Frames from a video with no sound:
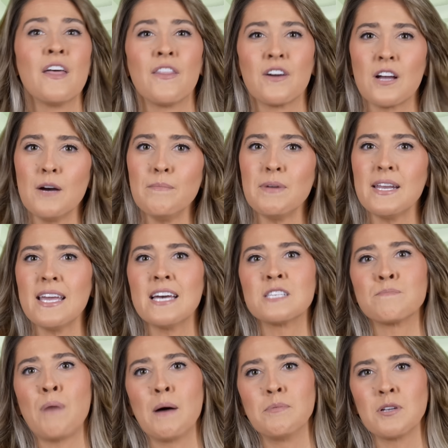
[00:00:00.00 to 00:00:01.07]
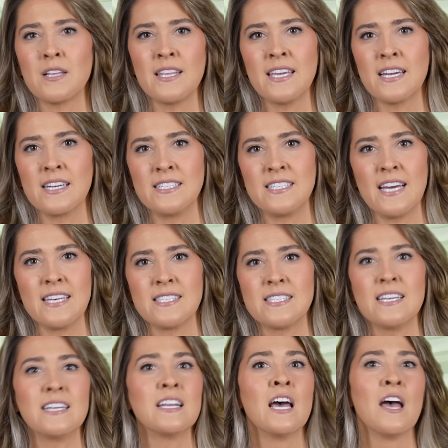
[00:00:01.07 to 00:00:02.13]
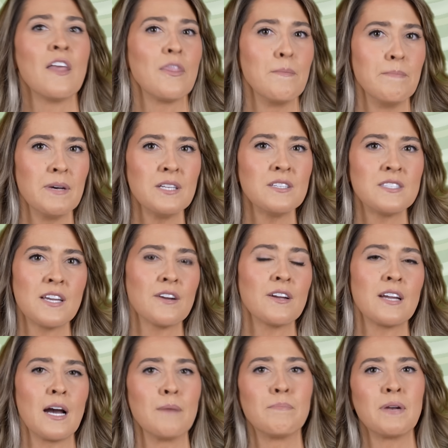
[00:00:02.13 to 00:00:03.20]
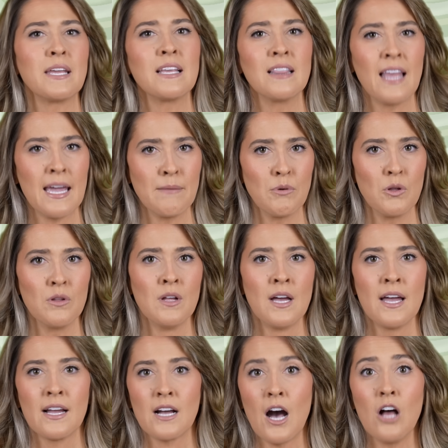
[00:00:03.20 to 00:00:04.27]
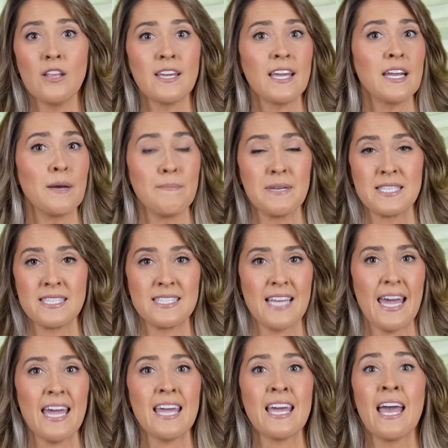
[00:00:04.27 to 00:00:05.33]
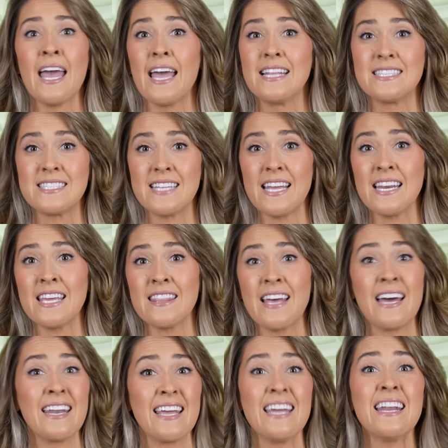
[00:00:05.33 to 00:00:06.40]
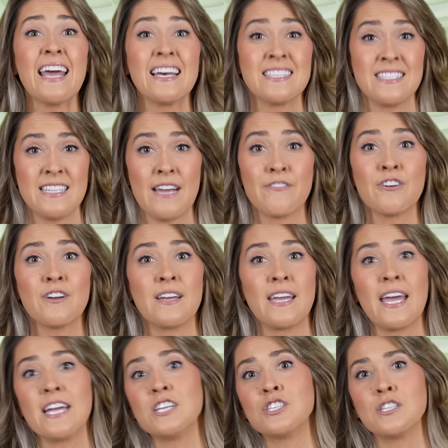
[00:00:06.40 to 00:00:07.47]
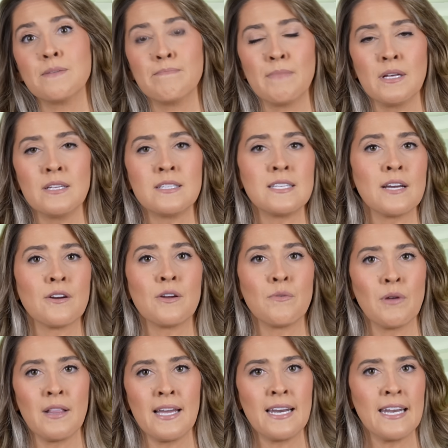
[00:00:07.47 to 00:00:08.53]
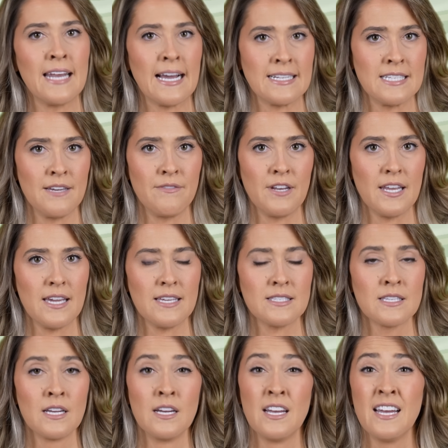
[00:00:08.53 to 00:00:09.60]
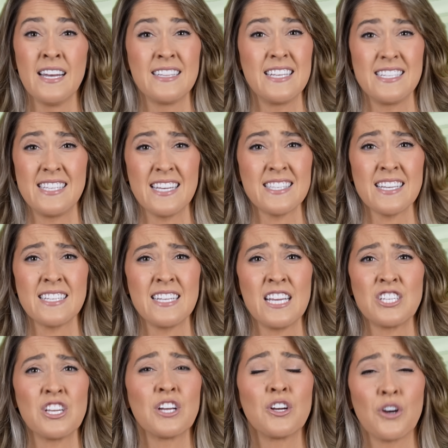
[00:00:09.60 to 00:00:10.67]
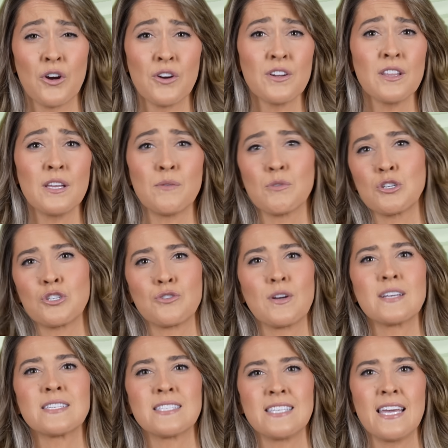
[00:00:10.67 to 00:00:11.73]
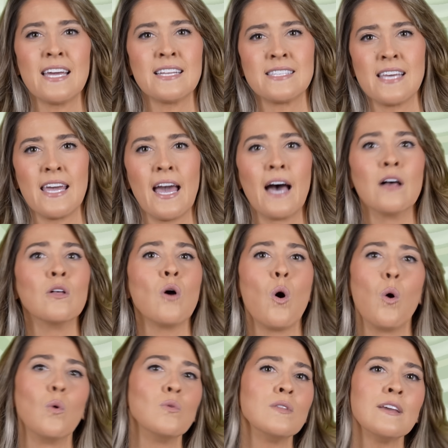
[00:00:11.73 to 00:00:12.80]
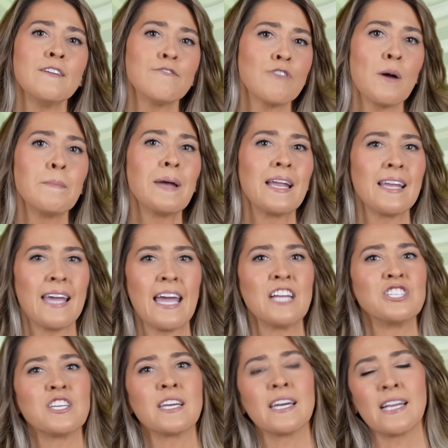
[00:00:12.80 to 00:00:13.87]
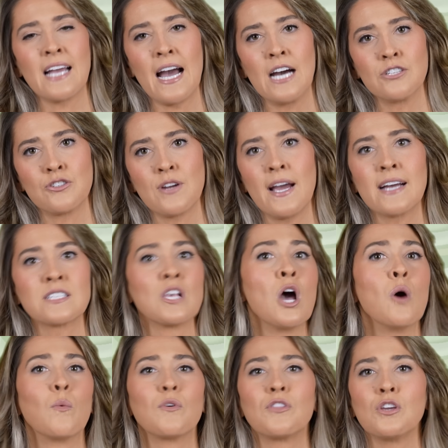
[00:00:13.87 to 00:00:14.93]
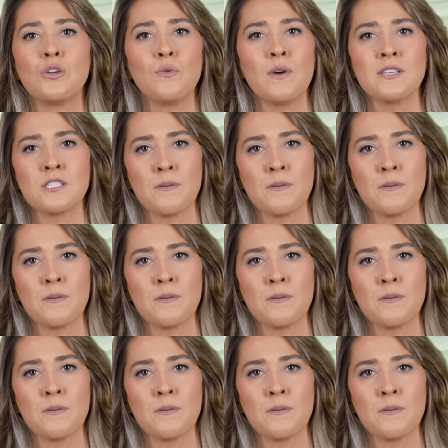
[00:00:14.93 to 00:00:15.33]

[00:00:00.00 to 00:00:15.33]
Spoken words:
The company has publicly contested the military company label, calling it a mistake and stating that it has never engaged in military-related activities. The designation currently restricts CATL only from engaging in contracts with the U.S.